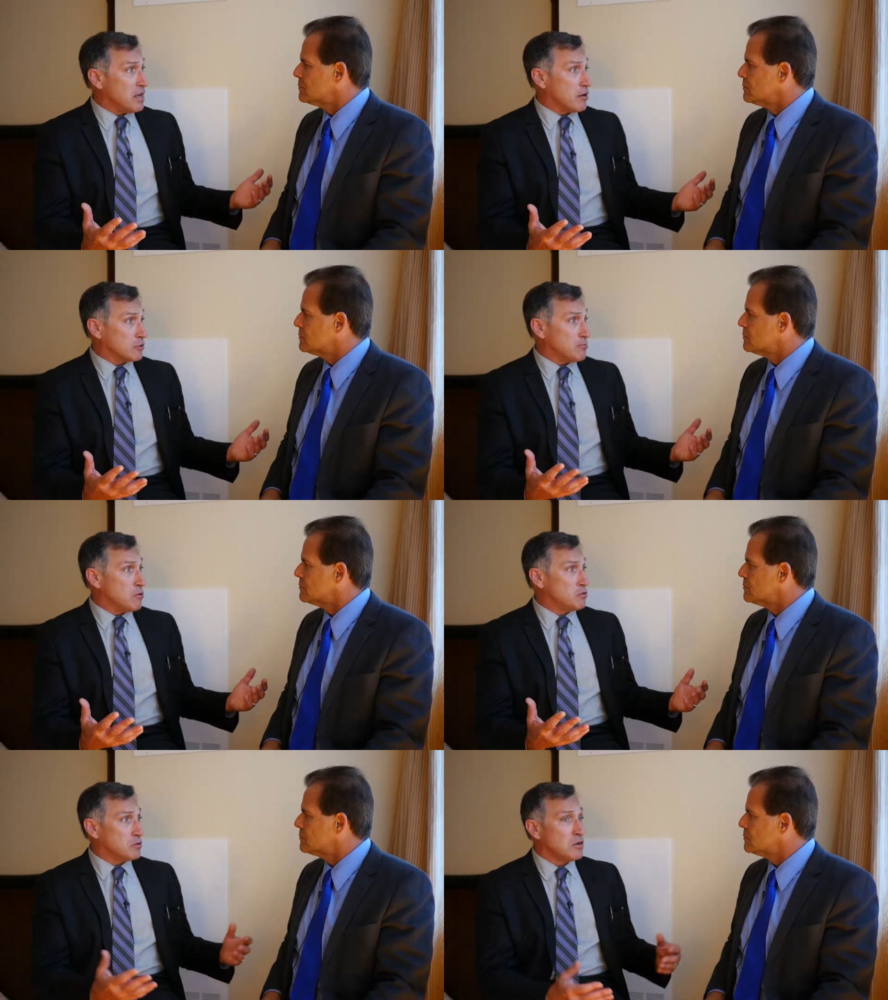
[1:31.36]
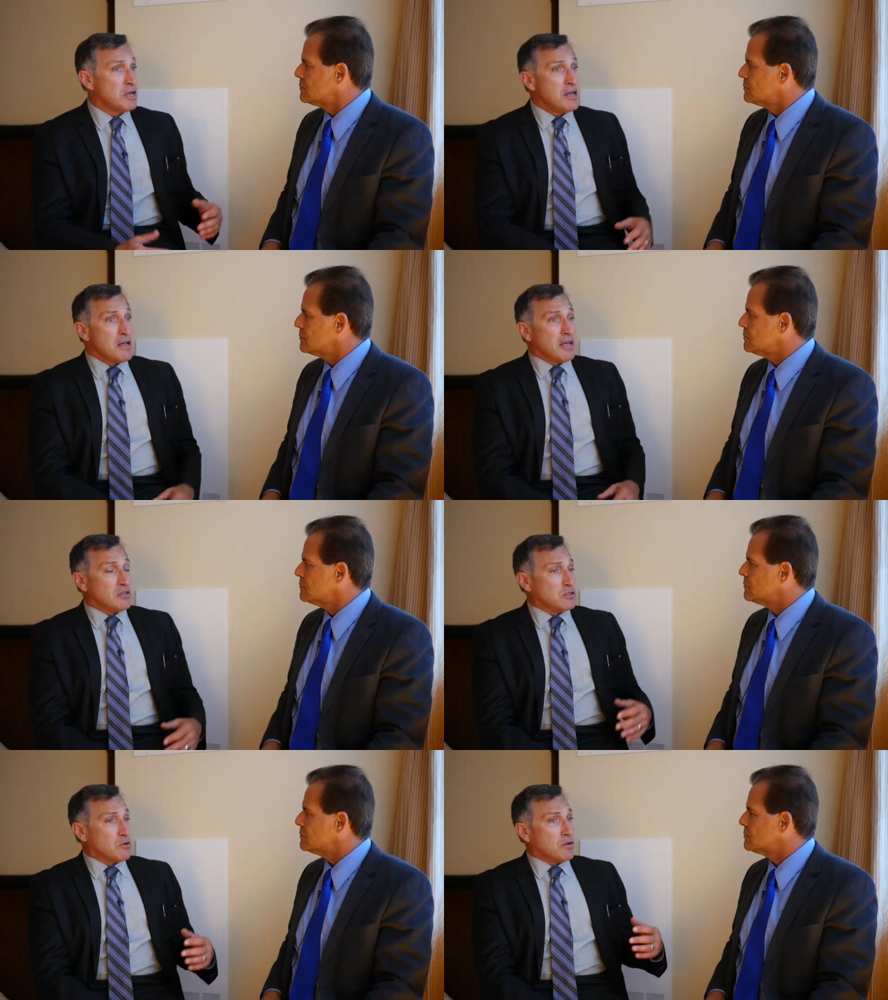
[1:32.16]
Speaker 1: and our exposure. And
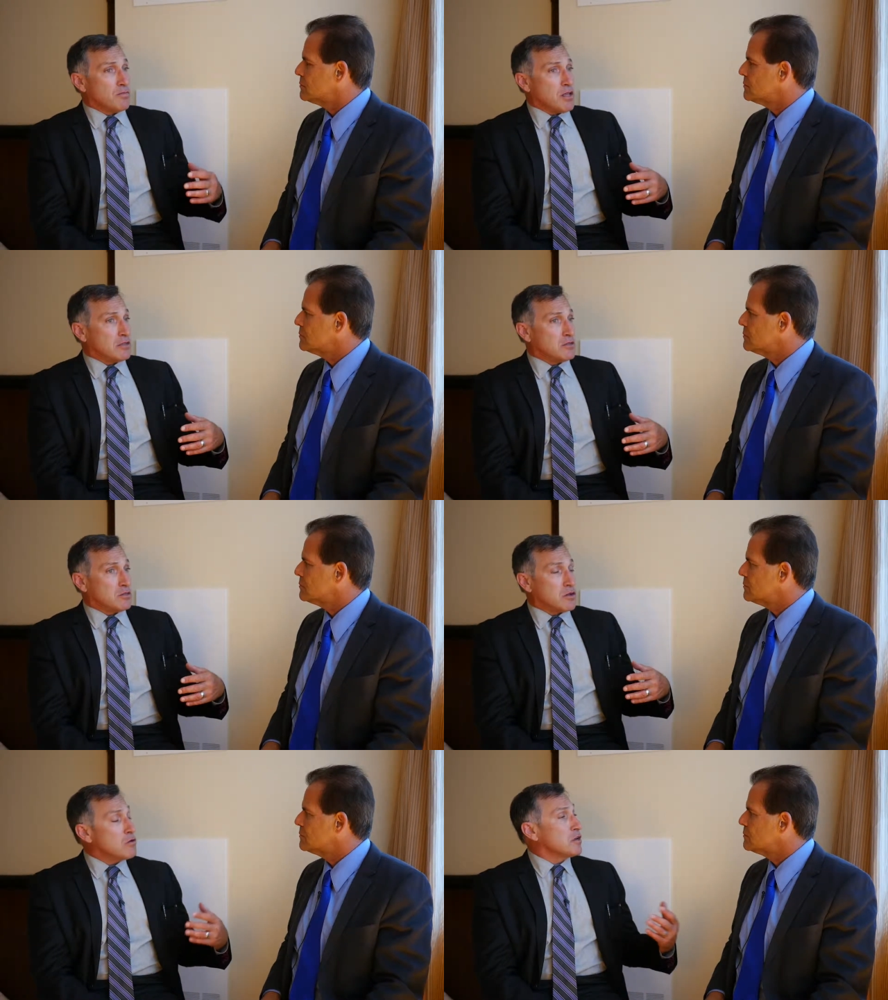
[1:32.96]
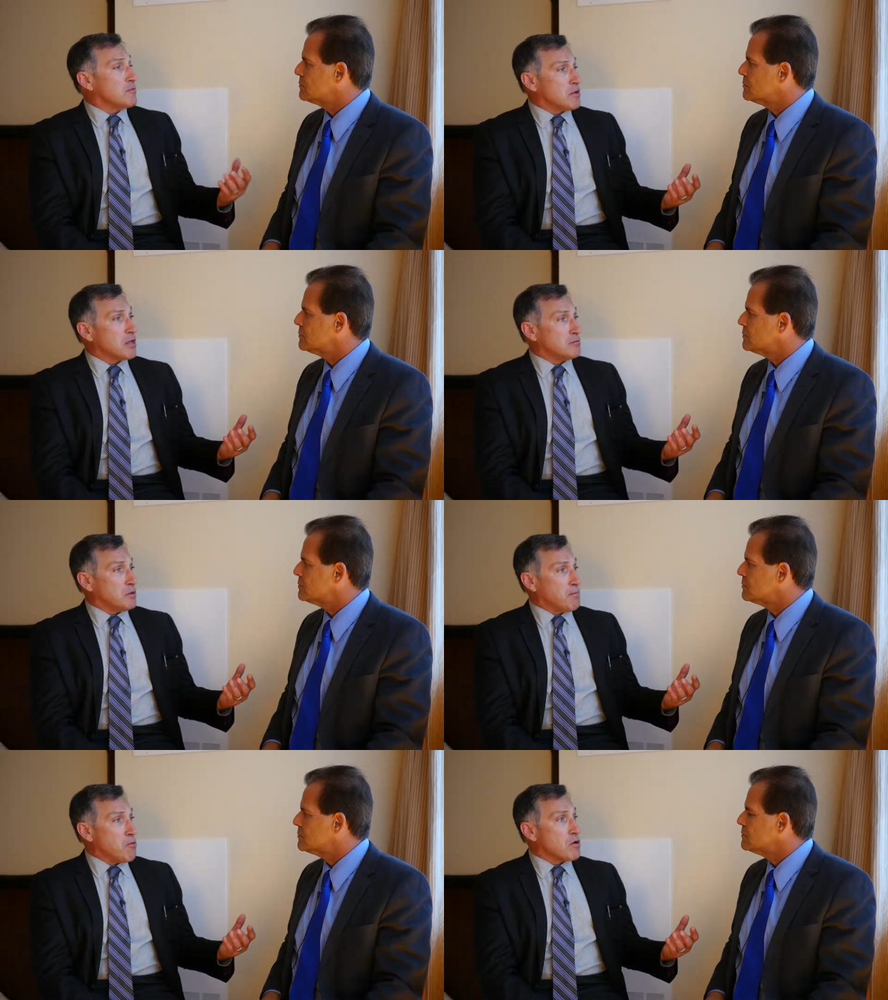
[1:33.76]
so it certainly becomes
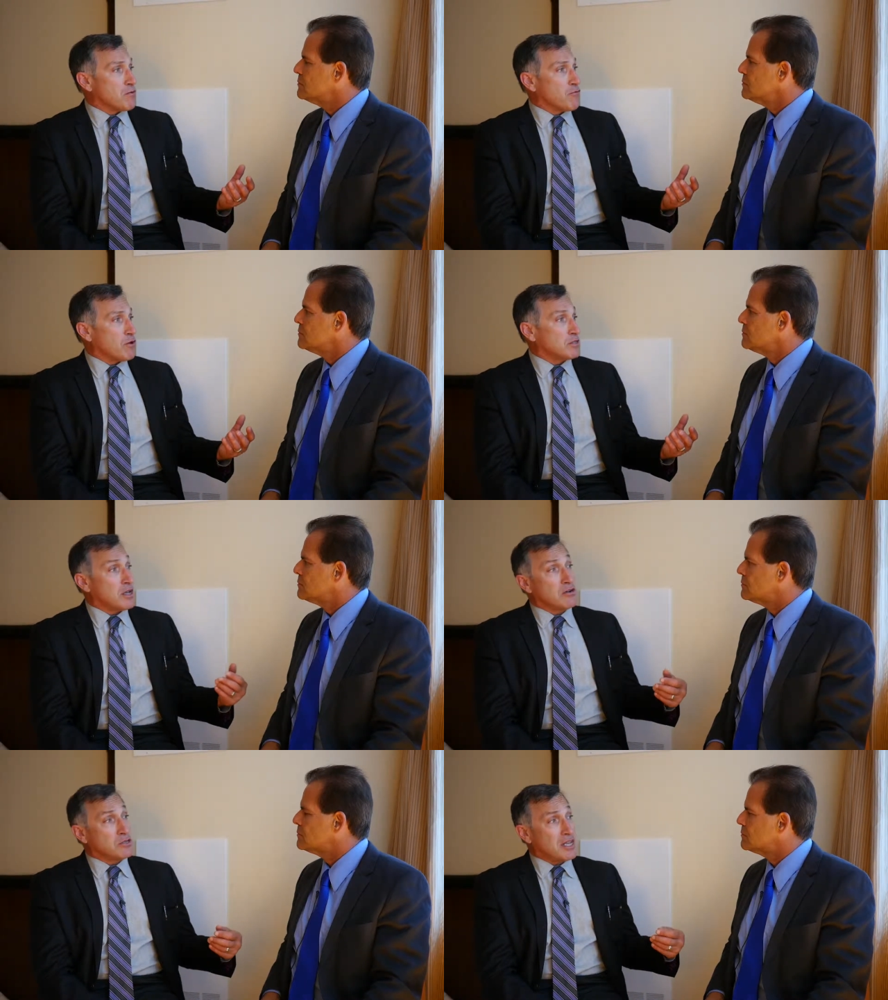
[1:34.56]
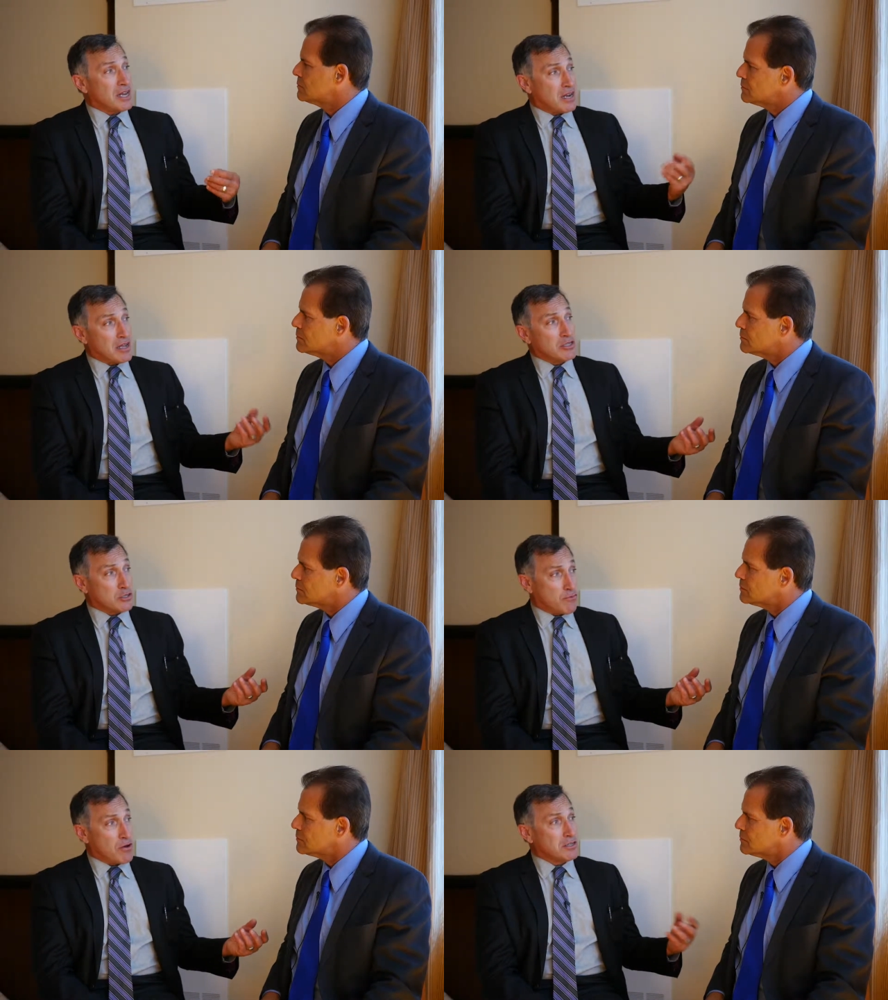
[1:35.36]
important for us to understand it, not
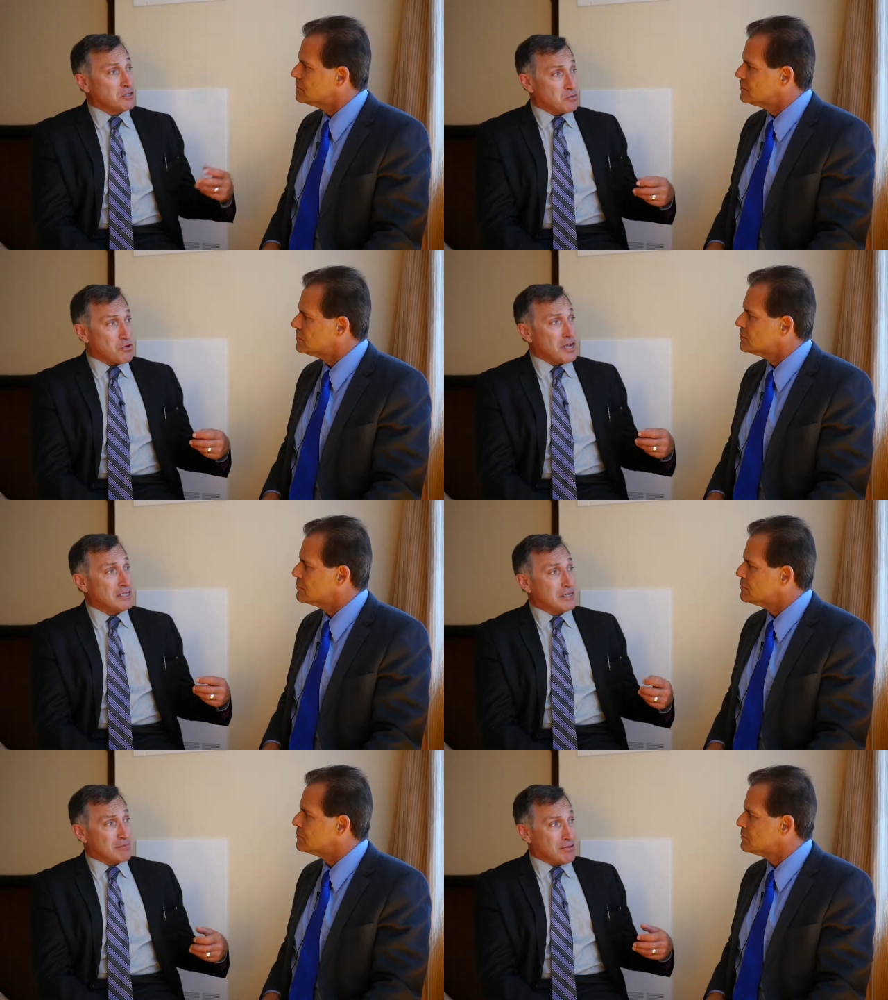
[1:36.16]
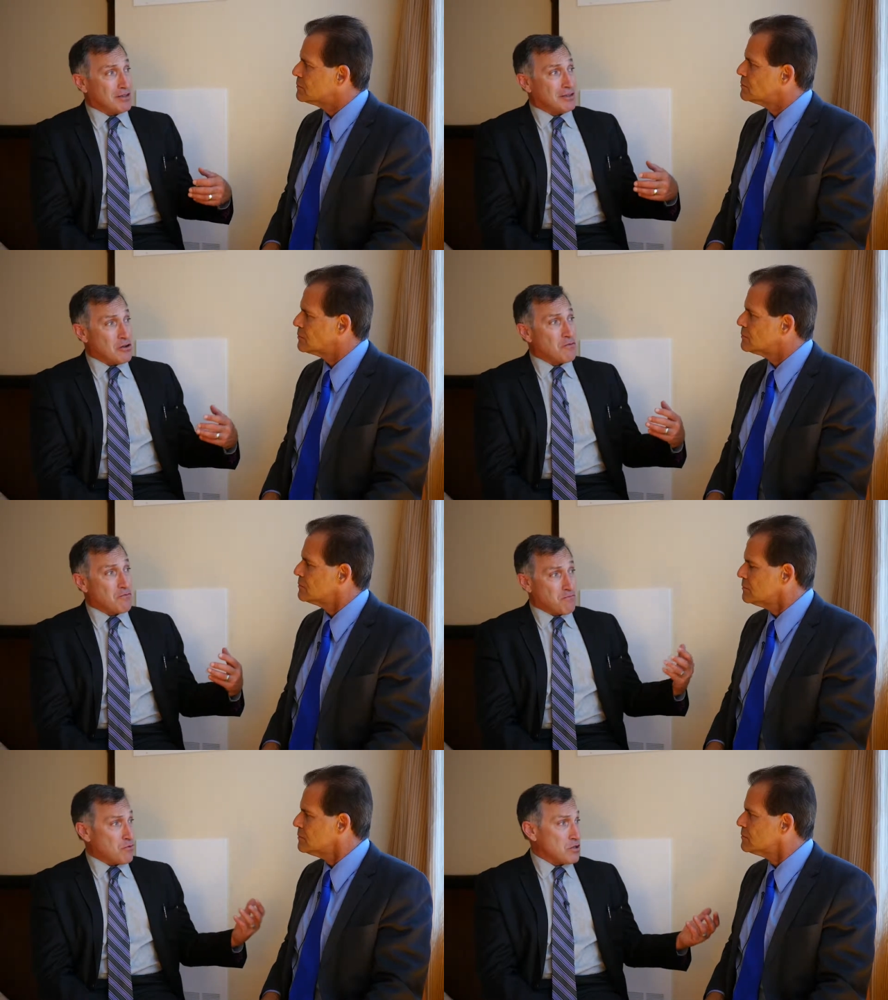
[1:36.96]
just for us as we're aging, but, you know,
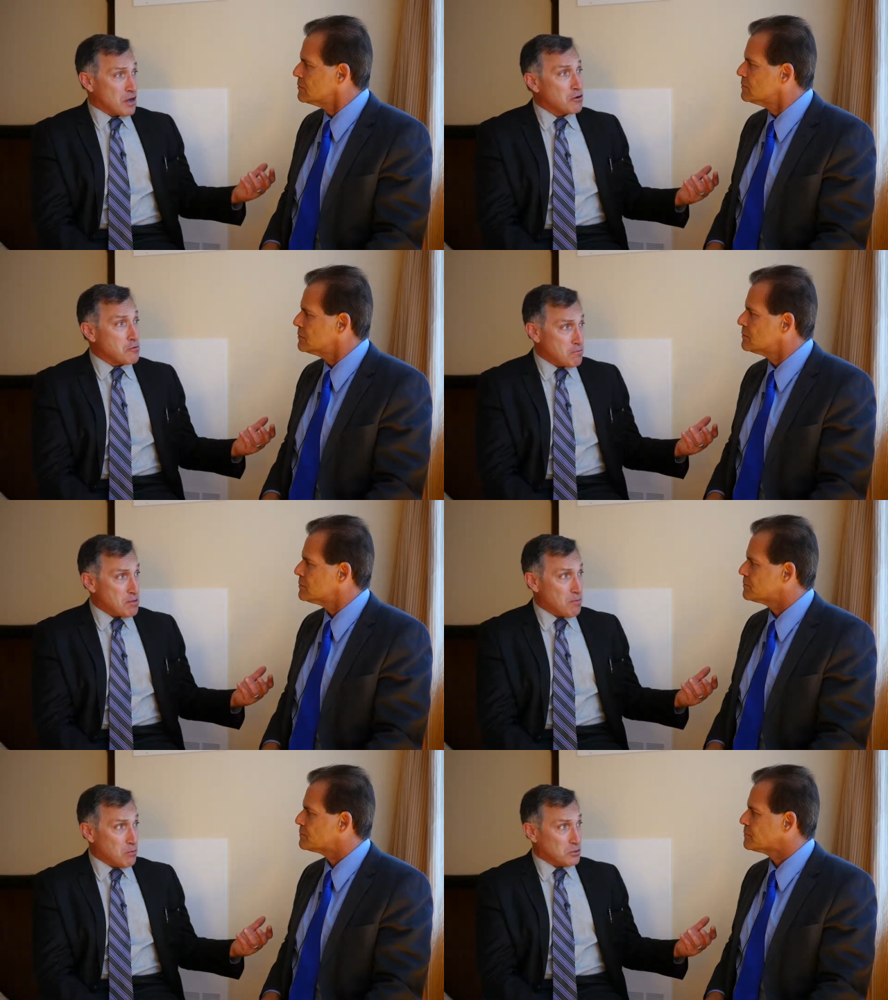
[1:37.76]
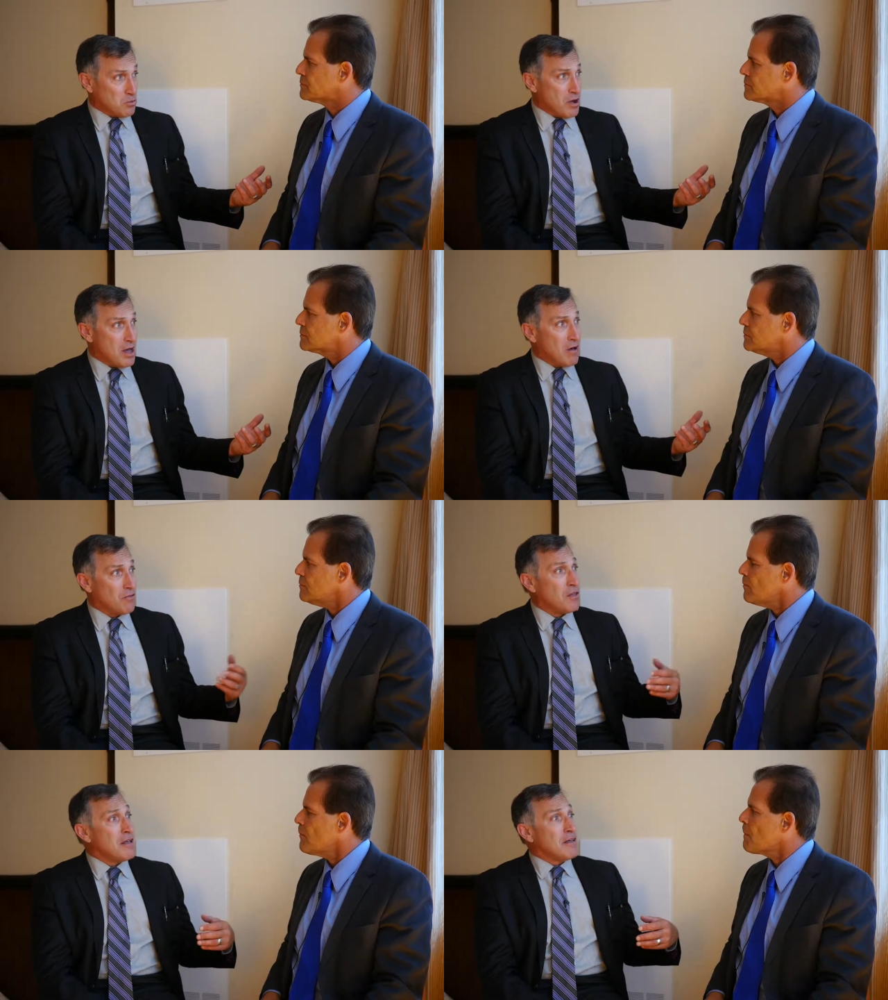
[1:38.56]
for younger people as well.